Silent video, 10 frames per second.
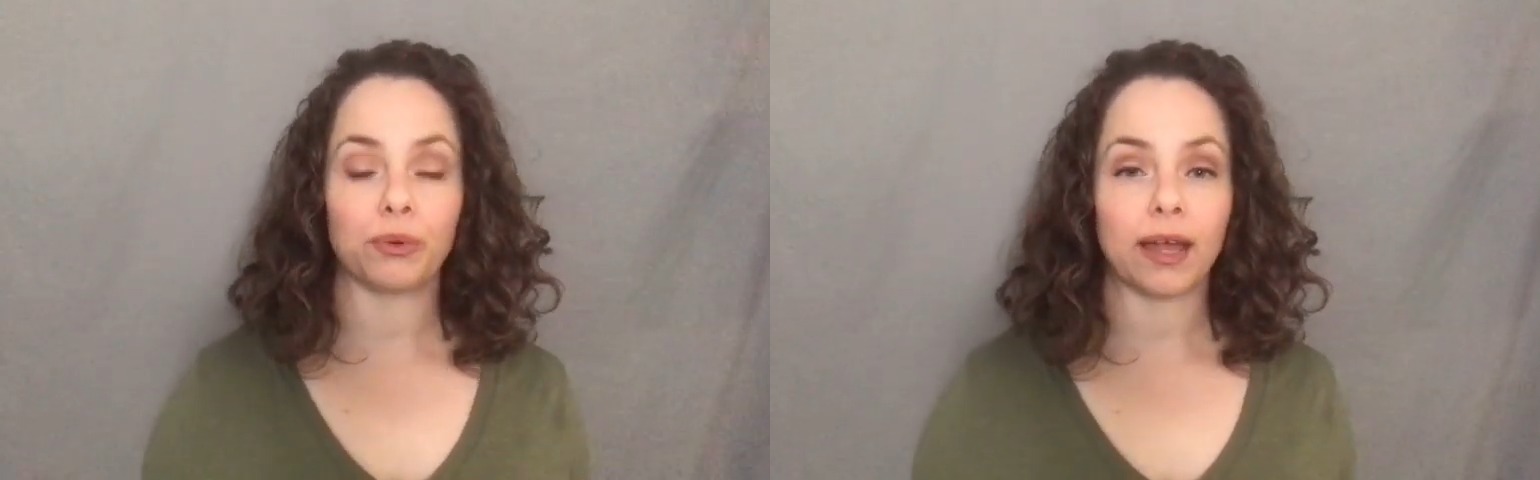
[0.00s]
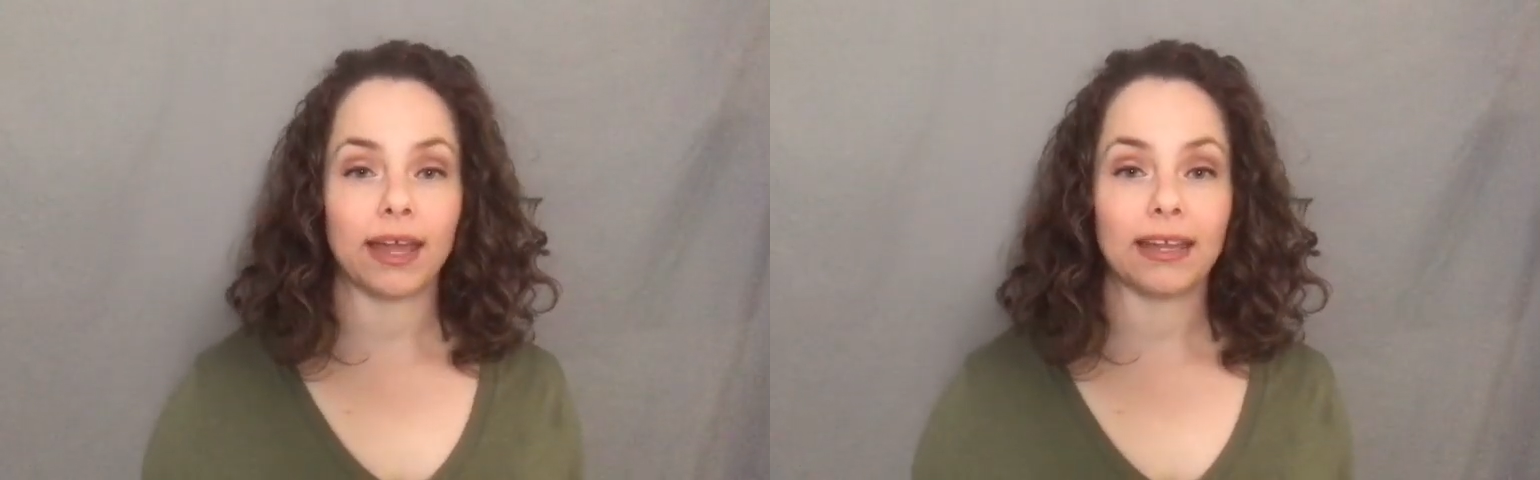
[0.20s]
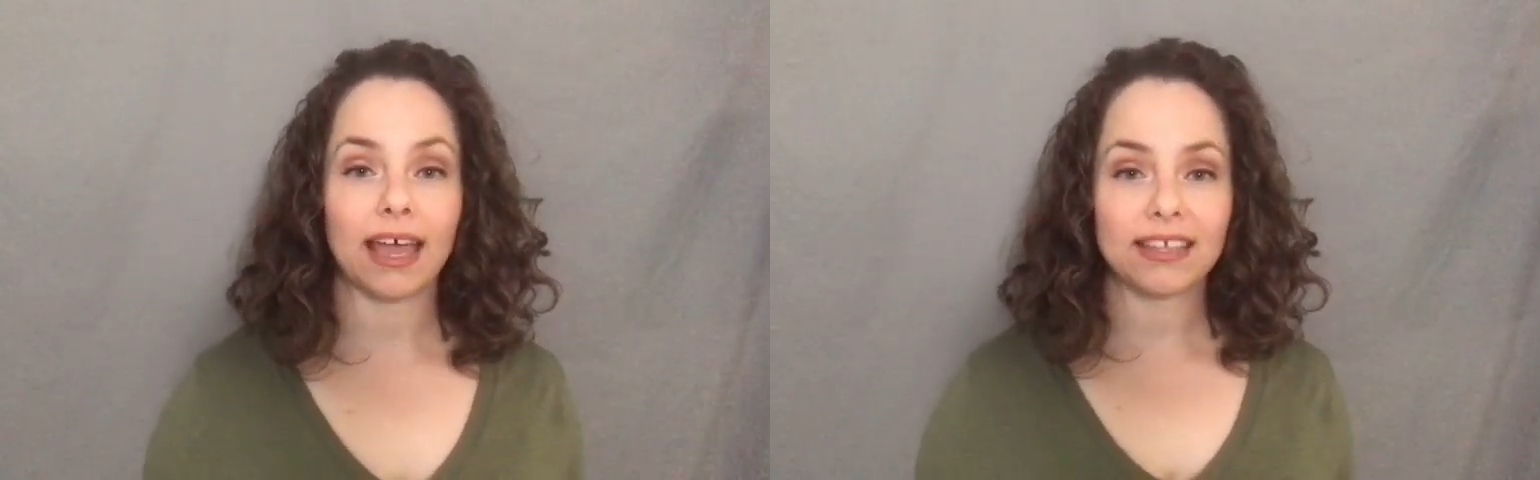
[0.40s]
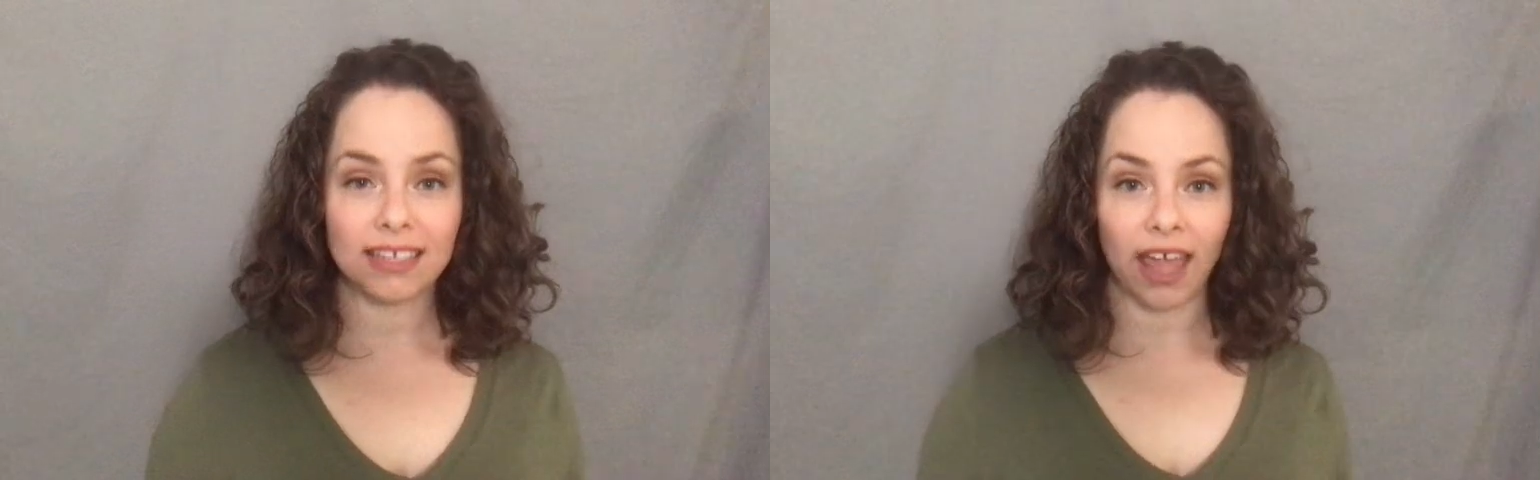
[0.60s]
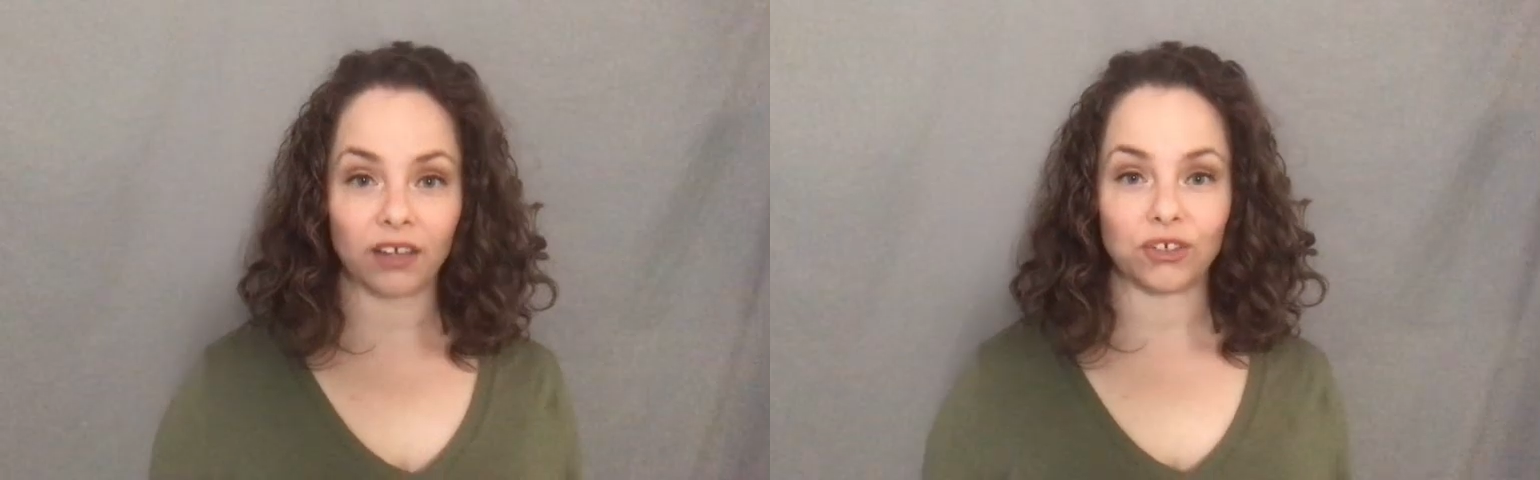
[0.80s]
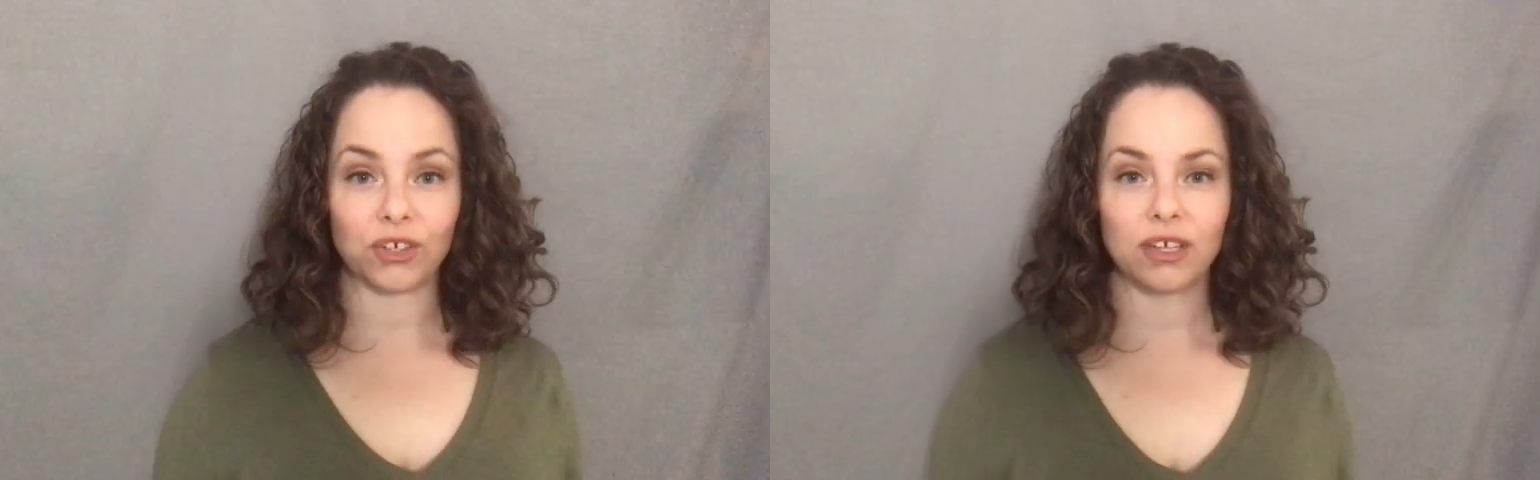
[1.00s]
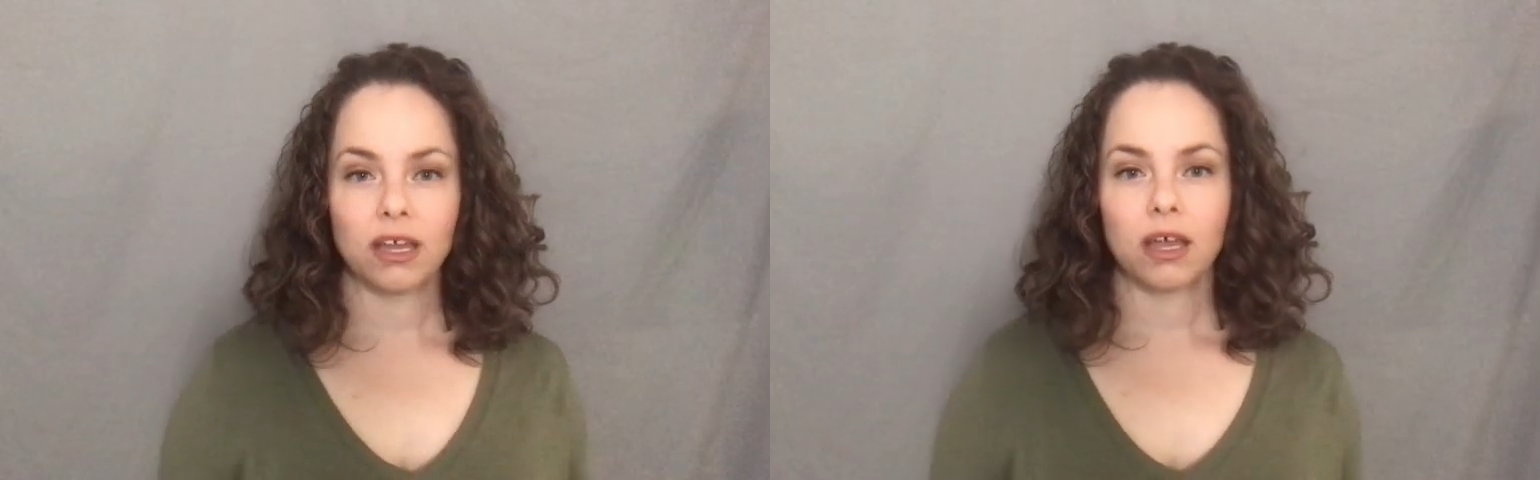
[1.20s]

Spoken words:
brand as an actor.